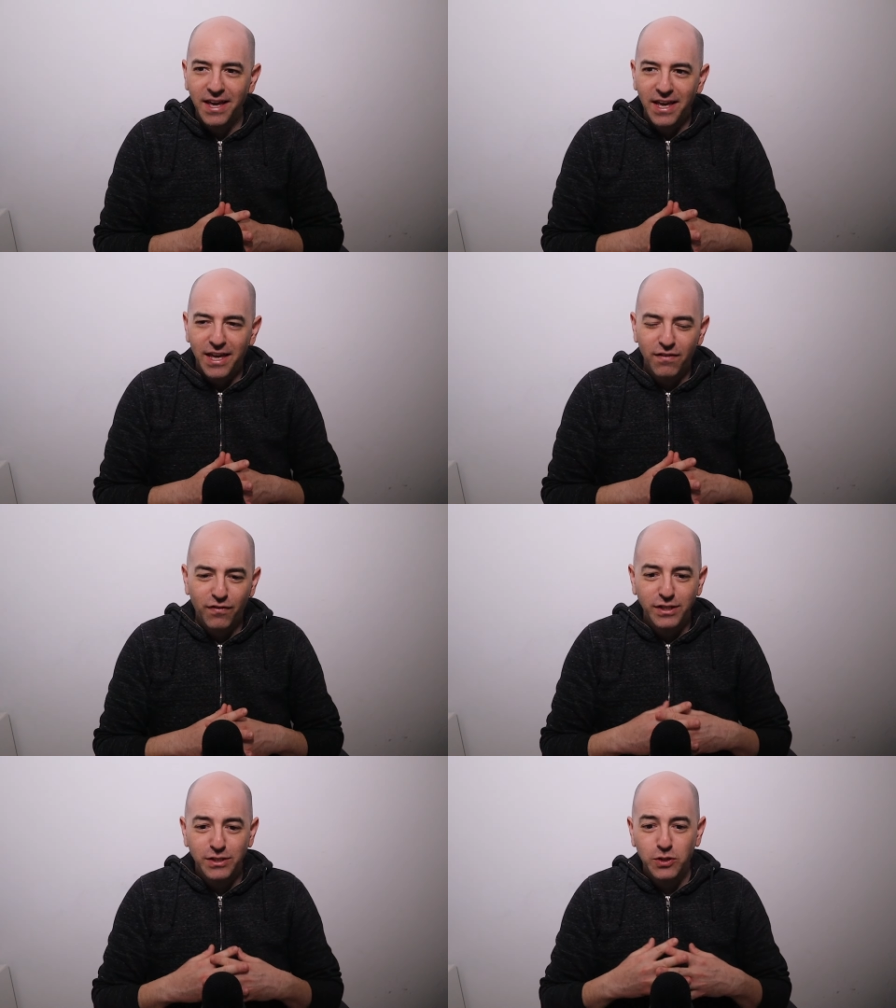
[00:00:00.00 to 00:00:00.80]
if
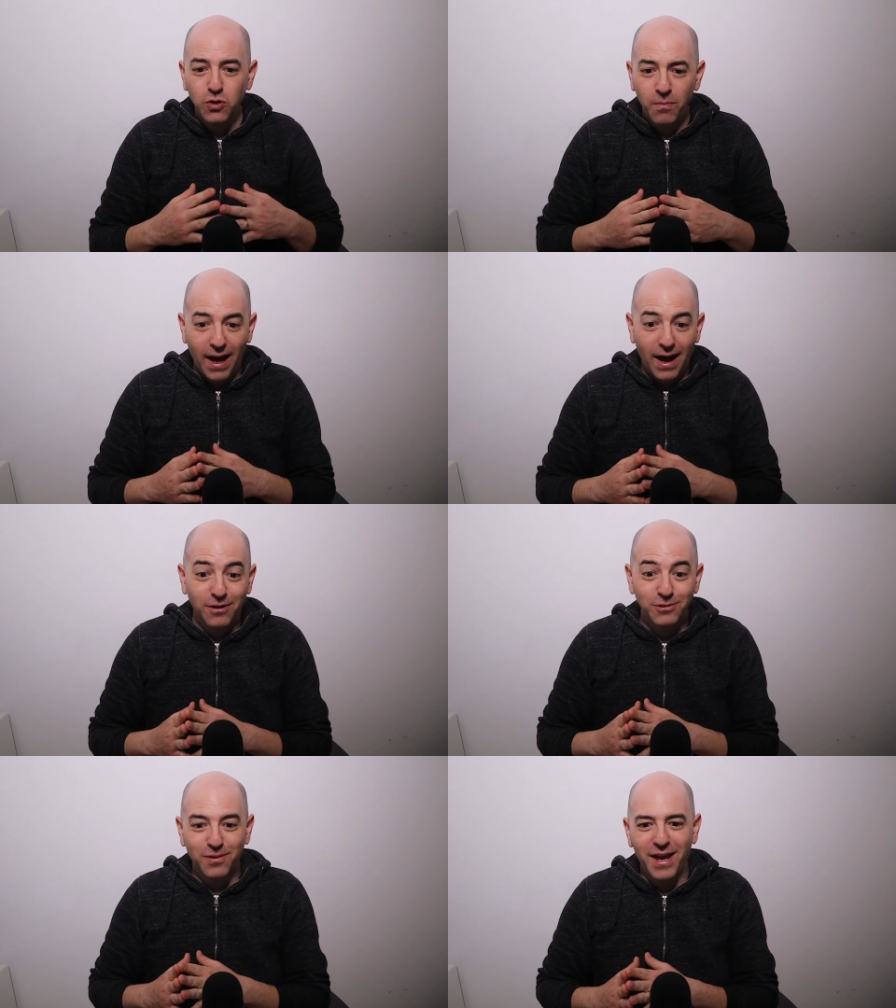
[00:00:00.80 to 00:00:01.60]
we zoom
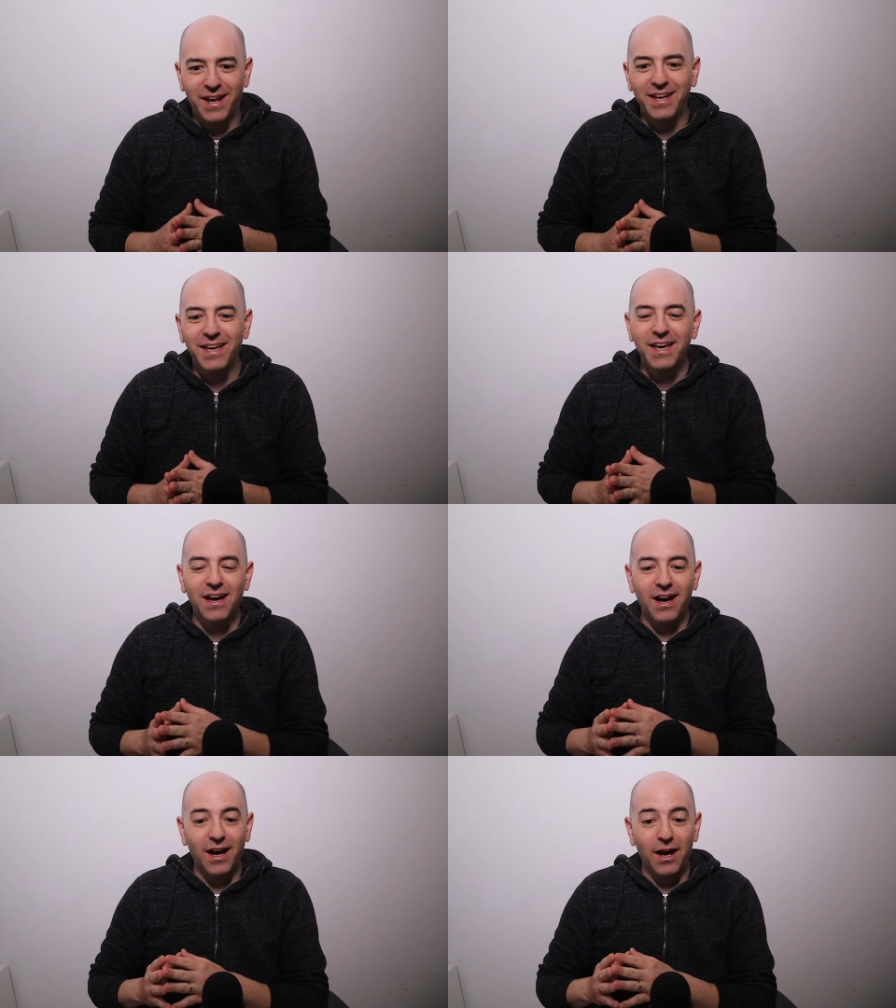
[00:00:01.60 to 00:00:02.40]
out, right?
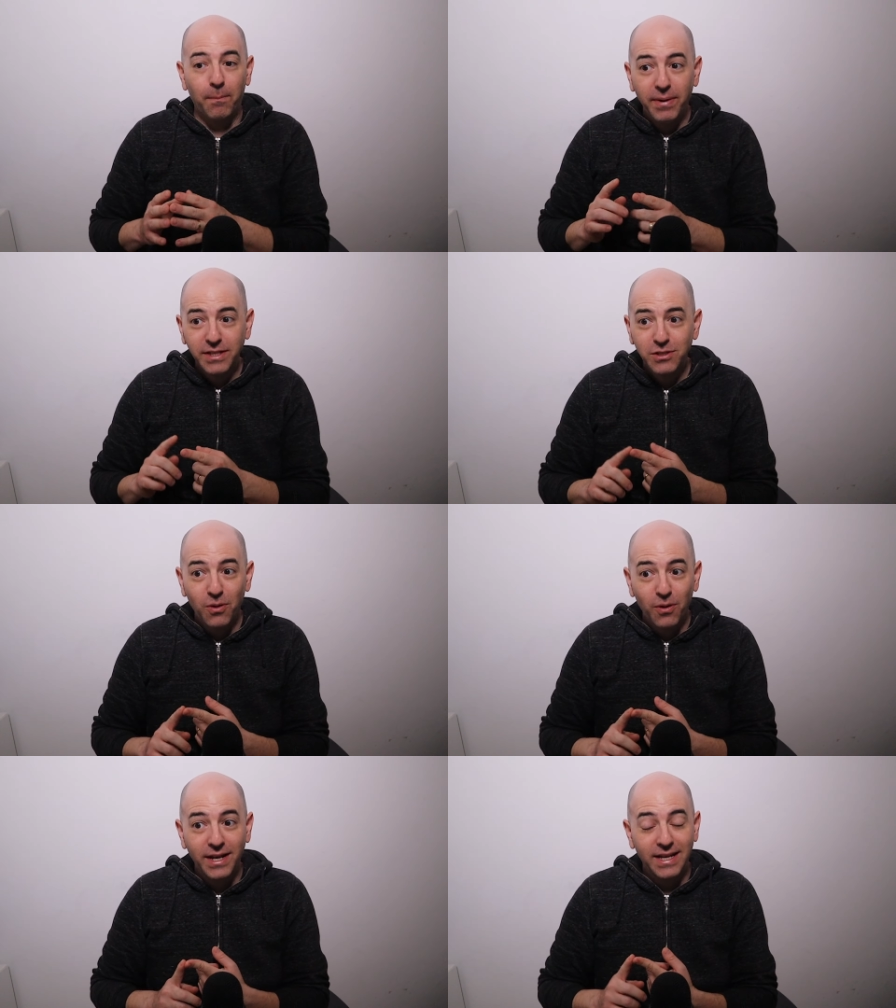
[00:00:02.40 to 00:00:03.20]

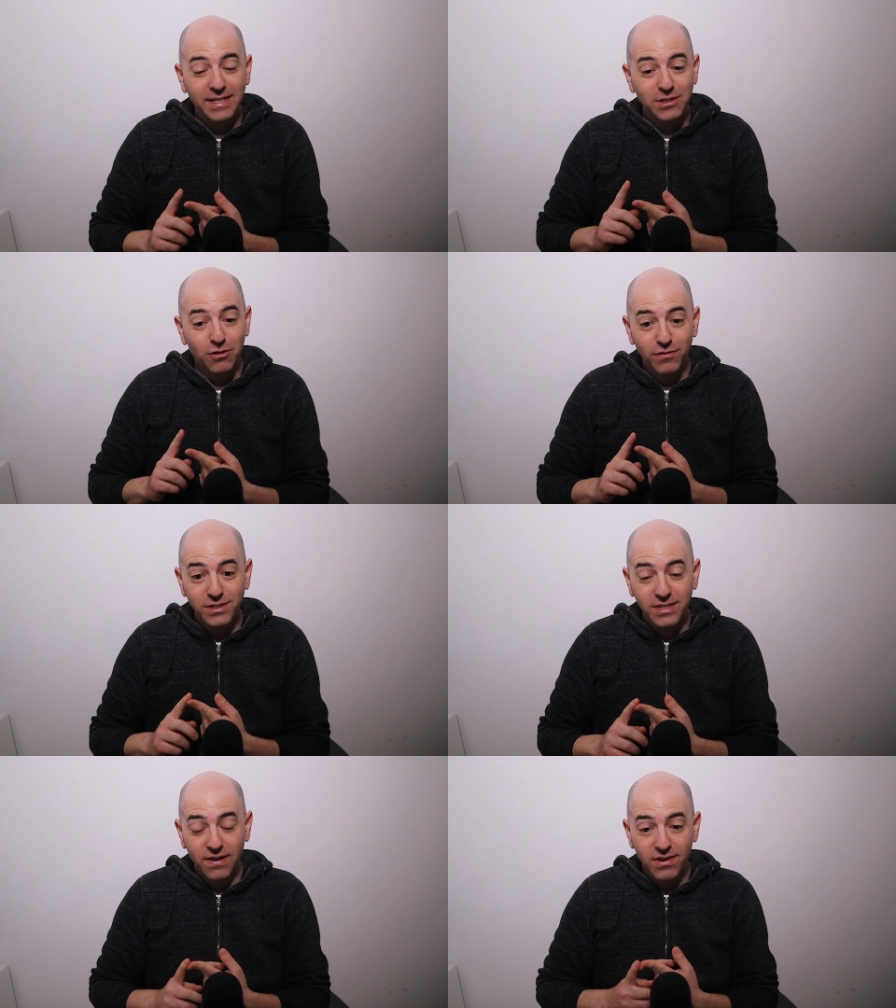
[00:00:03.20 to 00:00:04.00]
Bitcoin is over
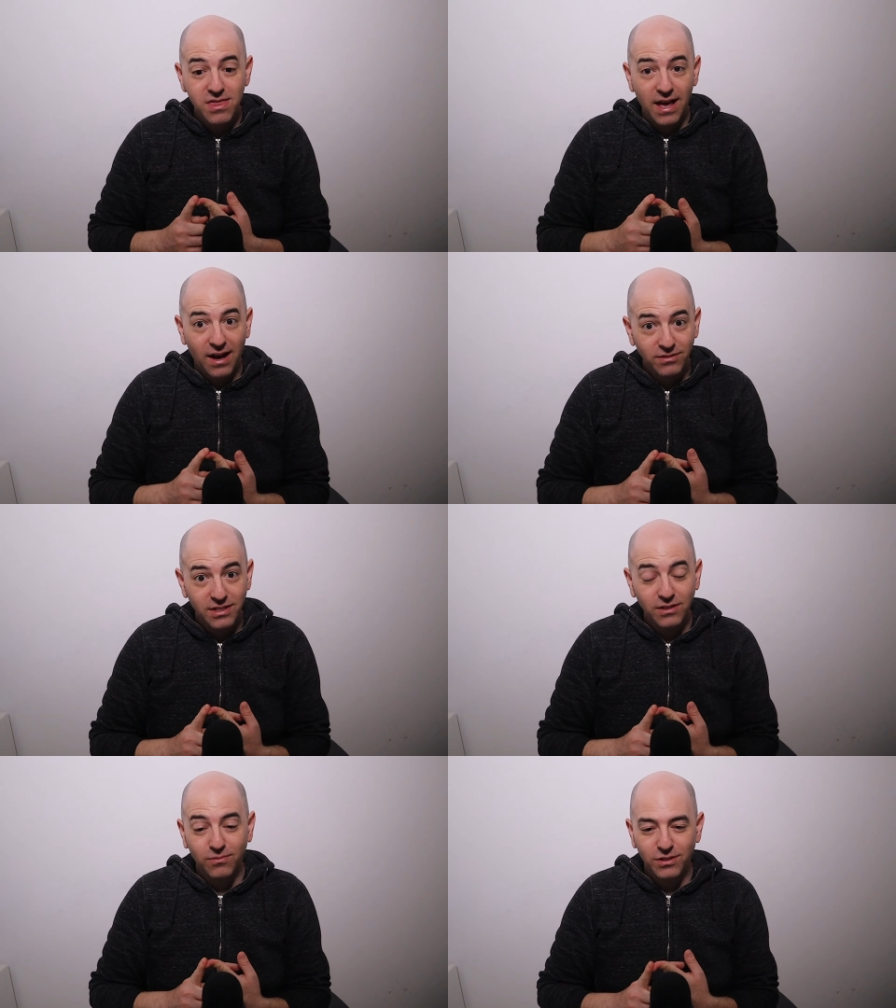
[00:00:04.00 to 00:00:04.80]

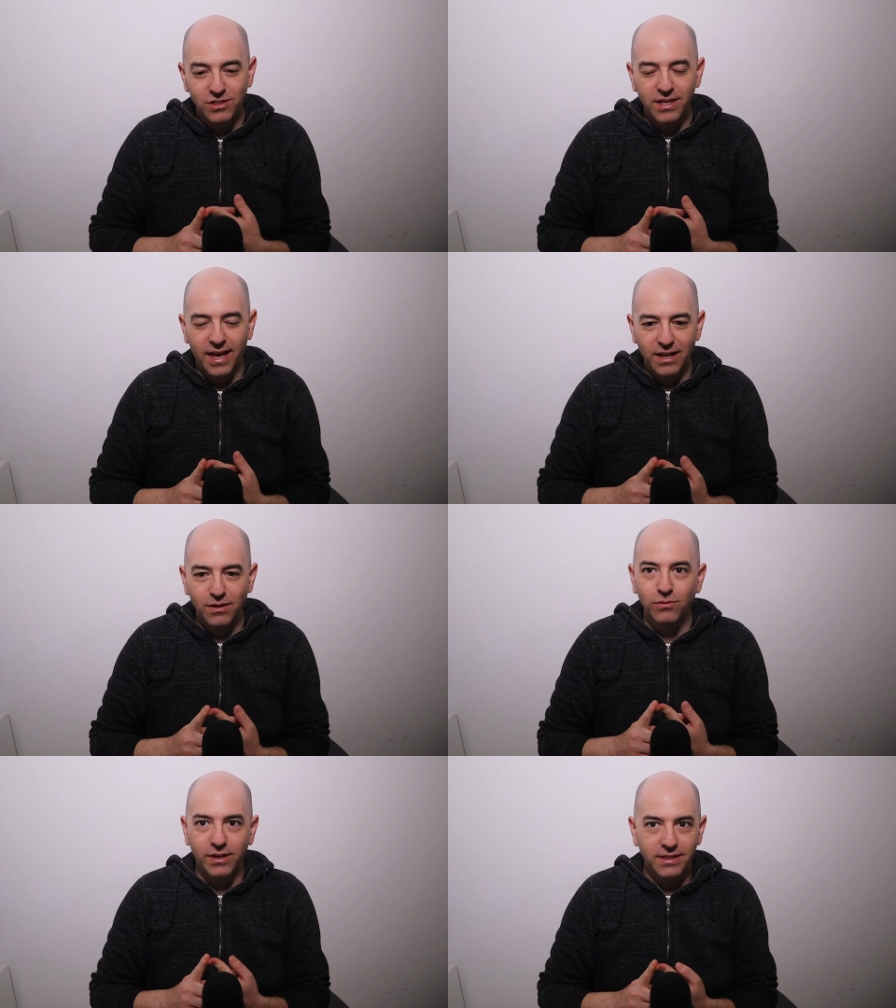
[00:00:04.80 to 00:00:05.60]
70,000. Once
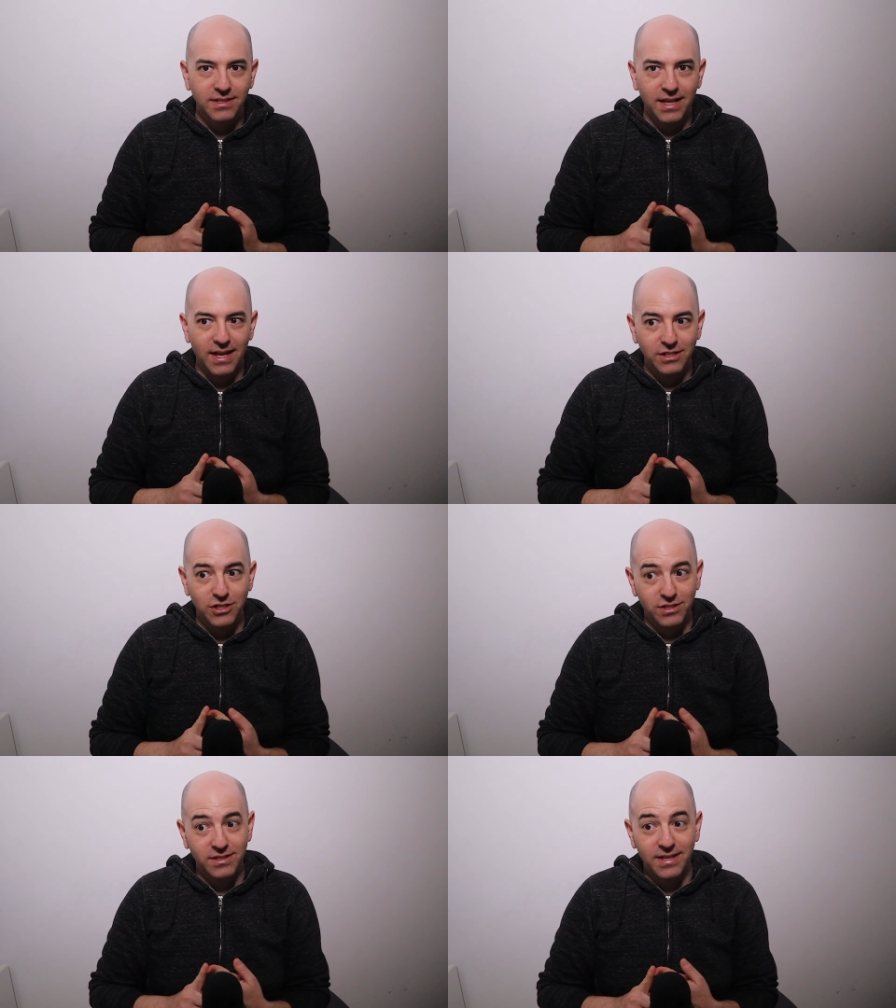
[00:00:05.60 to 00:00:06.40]
again, we'll get to that in
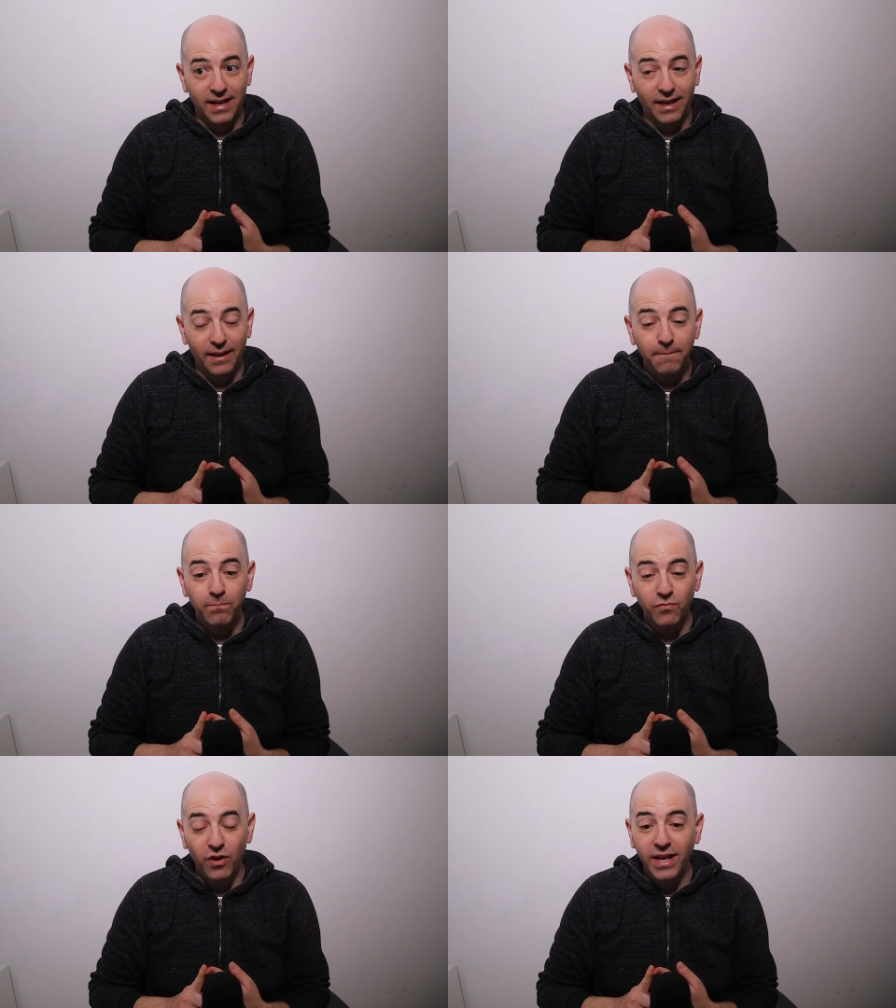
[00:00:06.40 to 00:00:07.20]
just a second,
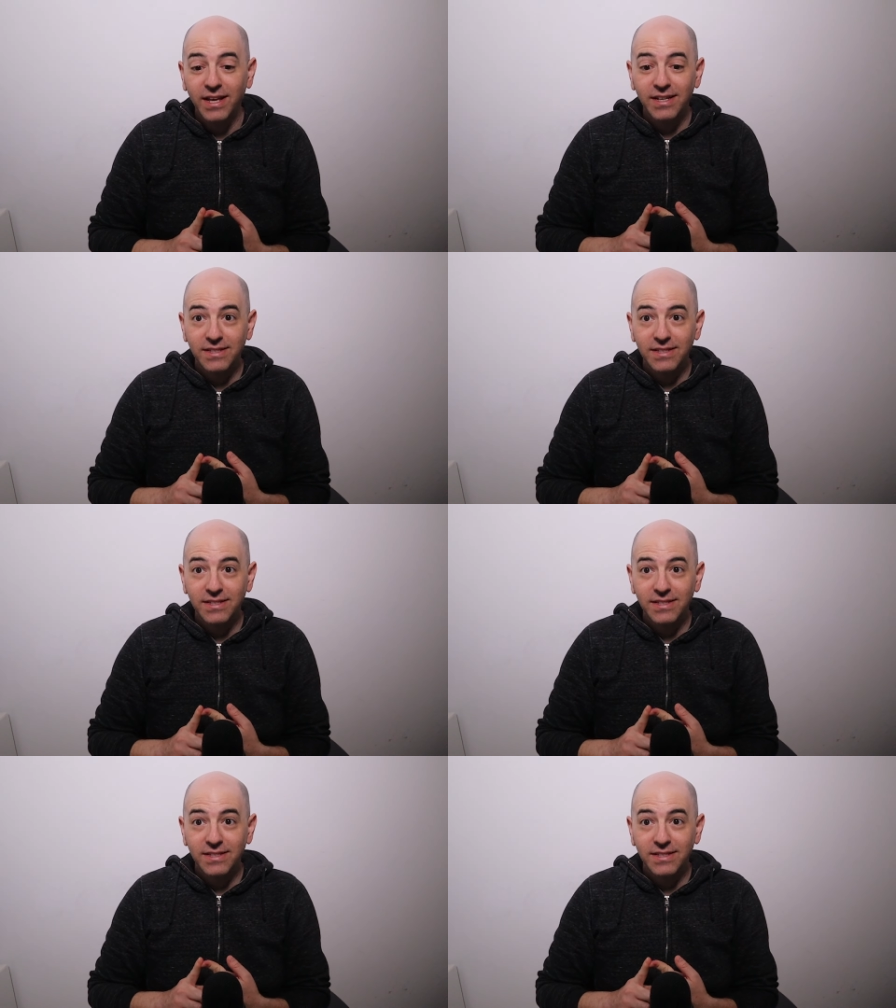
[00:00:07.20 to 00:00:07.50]
right?